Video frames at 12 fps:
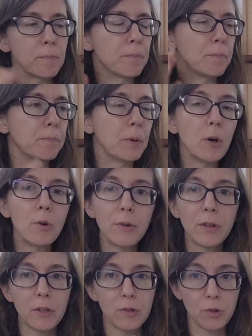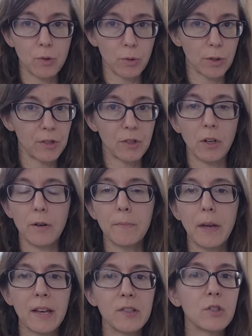both stories are
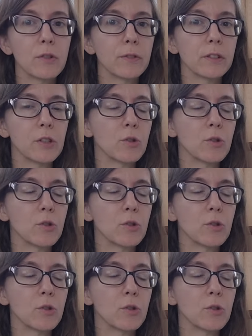masterfully